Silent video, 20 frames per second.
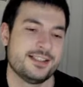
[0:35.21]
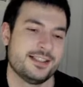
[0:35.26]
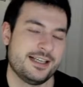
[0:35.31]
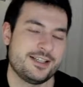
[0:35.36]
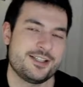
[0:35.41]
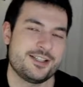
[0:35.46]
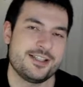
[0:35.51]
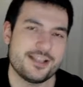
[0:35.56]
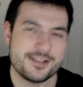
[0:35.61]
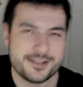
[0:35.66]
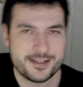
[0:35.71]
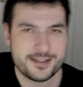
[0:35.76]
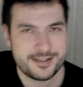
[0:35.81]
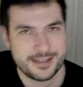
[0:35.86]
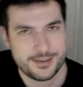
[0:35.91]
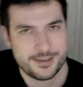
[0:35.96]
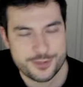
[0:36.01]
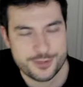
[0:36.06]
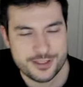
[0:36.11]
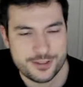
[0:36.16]
Actually, I
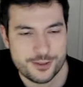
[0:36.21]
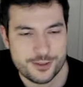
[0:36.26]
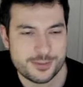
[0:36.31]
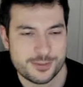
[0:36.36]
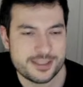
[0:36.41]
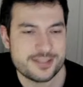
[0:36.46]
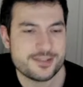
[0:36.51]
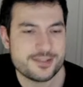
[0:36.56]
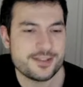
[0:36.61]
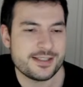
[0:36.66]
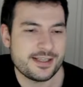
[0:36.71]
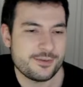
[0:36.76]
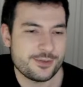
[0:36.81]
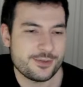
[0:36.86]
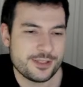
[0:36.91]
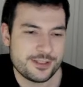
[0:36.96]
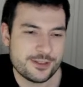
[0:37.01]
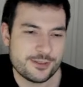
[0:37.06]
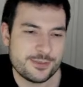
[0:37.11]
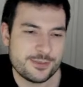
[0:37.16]
said every hero, but it's not
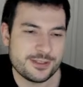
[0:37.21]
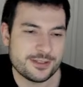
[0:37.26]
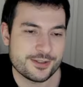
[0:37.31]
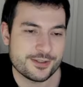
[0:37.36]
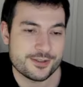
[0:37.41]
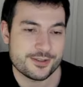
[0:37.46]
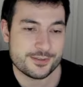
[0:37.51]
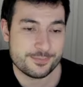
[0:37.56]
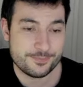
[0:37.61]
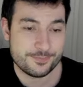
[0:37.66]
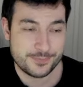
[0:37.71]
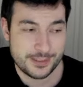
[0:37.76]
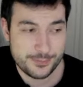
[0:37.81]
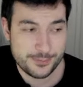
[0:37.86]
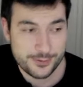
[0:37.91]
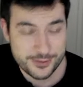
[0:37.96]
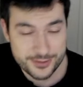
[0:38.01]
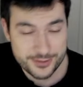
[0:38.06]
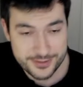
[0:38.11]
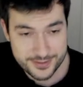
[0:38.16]
every hero, because like
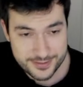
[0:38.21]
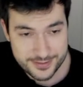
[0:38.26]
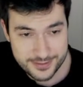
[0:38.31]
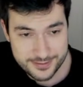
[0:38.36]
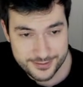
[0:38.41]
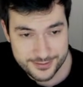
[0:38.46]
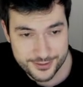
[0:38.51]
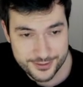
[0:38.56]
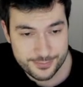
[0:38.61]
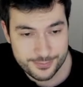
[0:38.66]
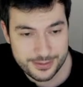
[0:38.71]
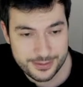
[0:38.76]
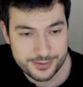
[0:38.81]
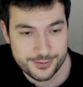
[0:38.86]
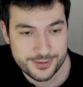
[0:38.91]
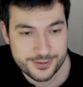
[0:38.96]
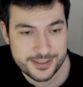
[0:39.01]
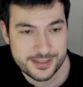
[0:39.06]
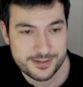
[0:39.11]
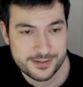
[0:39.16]
we're gonna see, some
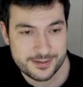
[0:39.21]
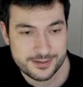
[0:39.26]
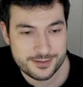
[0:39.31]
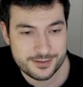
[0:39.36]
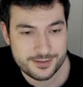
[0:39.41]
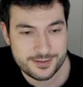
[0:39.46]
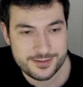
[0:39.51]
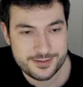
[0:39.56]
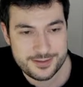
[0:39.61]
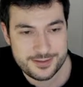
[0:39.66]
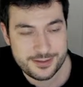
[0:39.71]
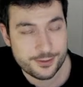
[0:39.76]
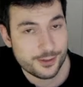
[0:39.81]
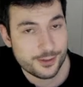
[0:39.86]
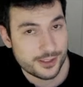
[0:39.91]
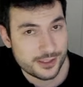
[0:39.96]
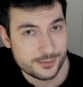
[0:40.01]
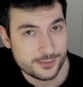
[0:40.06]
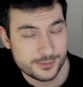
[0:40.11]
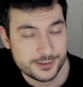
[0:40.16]
heroes get 0
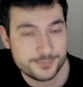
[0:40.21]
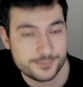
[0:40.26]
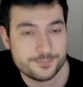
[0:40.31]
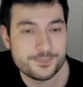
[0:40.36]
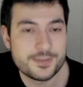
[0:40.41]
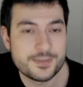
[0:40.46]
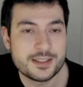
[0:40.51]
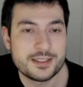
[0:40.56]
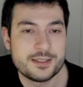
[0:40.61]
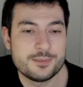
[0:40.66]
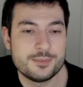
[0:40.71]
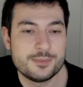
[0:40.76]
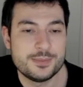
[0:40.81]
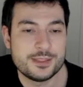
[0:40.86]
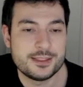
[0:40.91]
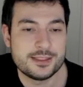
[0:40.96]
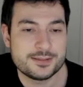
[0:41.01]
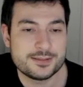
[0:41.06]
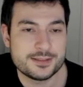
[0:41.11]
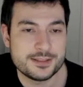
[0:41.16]
armor,
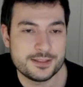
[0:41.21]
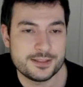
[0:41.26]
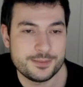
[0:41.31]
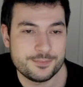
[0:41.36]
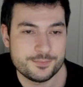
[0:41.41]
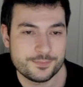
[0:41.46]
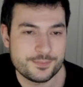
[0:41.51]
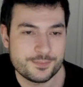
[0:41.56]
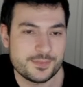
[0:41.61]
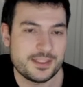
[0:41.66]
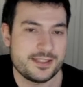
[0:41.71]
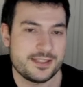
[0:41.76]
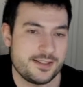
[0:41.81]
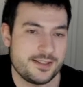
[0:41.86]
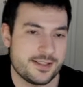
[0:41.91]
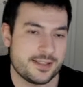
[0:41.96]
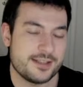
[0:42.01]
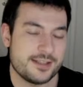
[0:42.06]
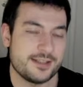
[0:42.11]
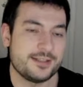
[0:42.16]
but let's
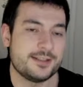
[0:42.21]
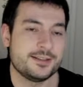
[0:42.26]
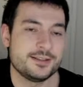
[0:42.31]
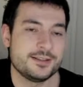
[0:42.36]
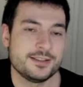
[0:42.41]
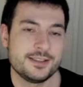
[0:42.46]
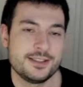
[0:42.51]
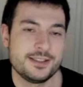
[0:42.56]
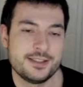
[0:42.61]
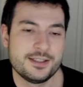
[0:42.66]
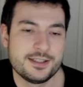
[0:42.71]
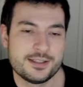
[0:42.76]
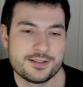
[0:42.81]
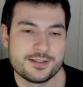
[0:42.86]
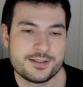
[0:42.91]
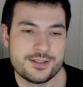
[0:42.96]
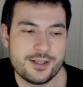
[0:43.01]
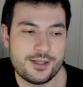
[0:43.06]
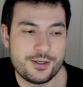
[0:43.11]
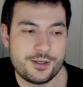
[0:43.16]
see that later.
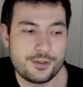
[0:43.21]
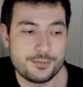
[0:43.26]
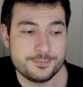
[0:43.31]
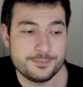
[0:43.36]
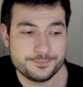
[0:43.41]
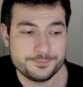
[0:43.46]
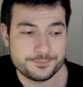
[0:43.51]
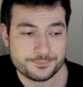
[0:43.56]
So